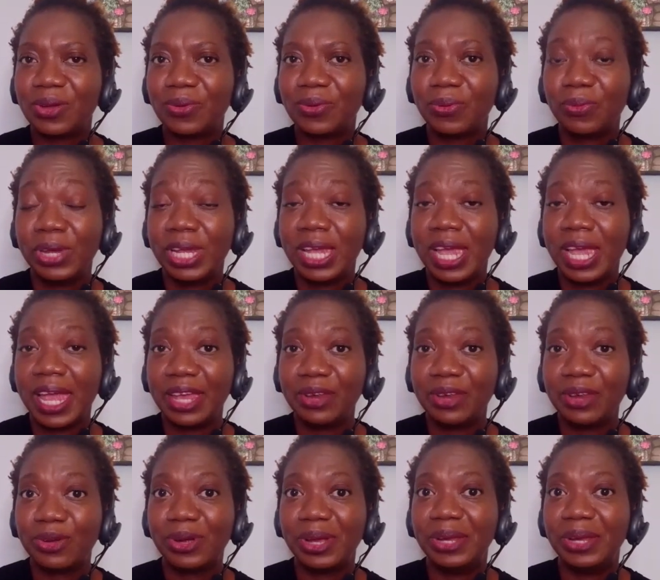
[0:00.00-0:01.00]

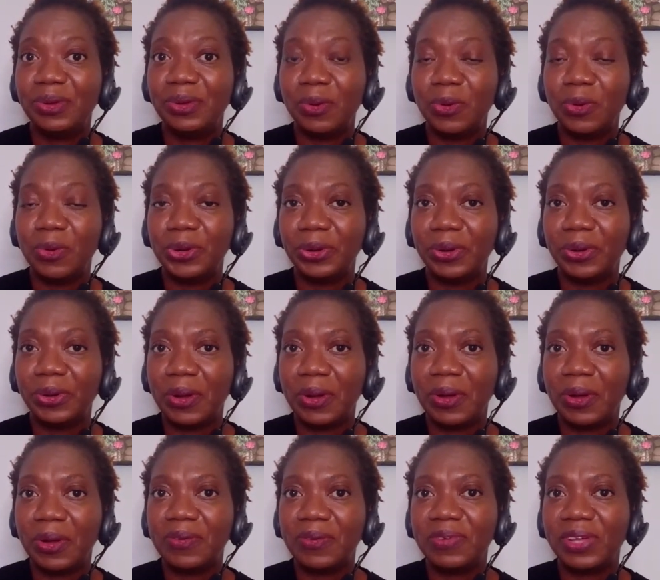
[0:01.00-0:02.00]
creator and owner
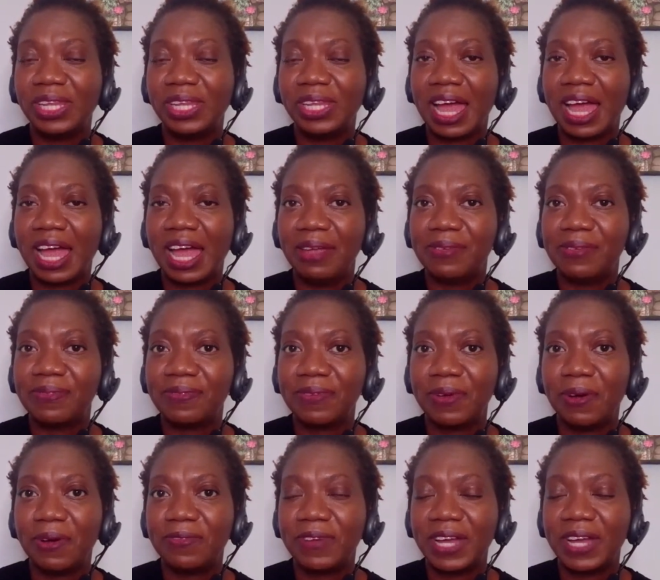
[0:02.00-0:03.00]
of a life
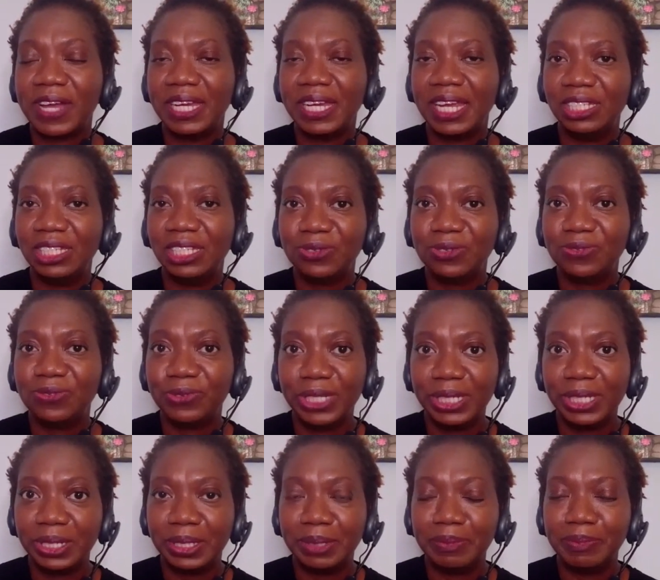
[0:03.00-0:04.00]
of
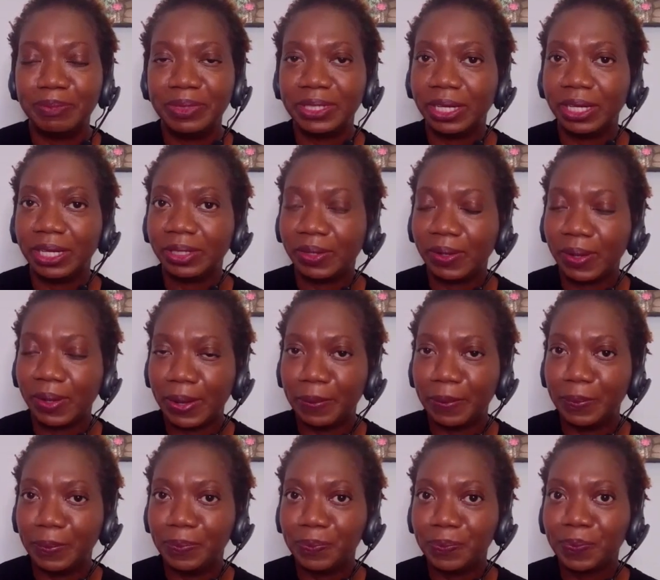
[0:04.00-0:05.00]

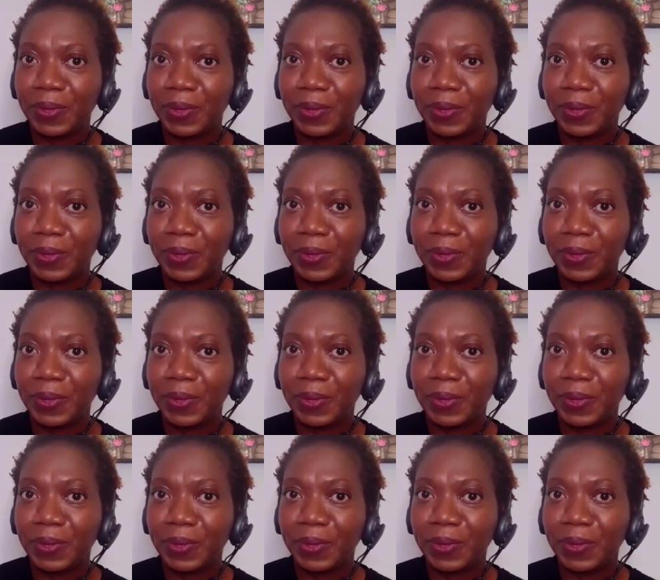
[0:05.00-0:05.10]
financialfreedom.com.